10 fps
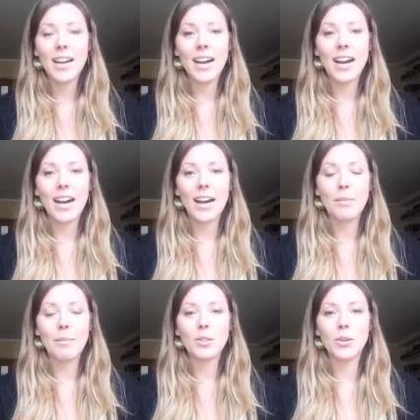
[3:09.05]
Uh, I'm
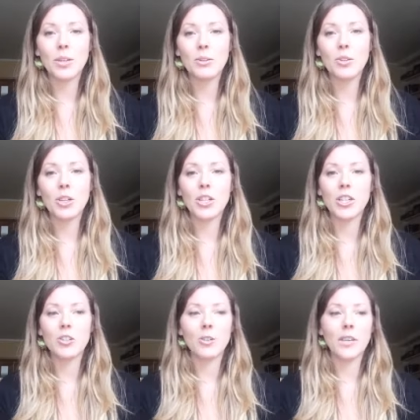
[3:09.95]
also a nutrition
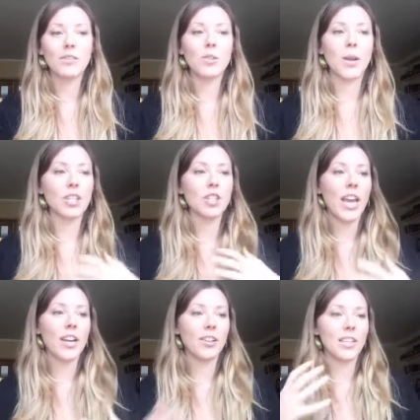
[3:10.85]
intuitive, so I can
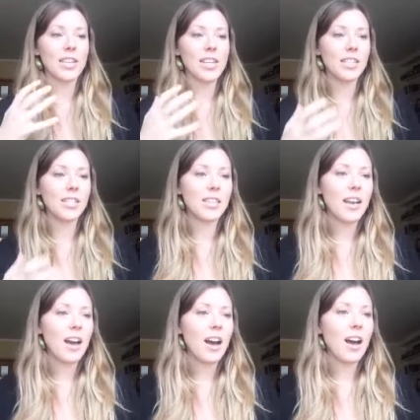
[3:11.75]
channel the needs
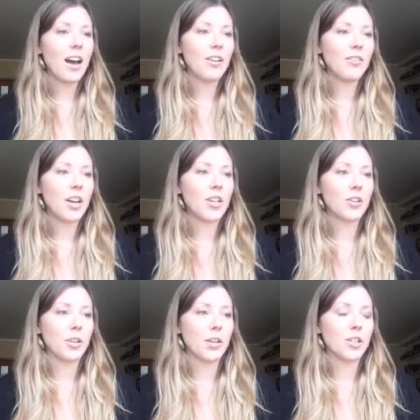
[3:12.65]
of a
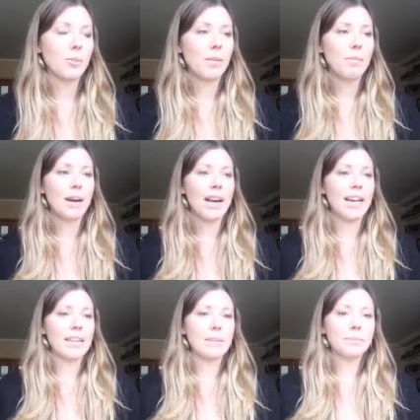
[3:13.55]
nourishment body.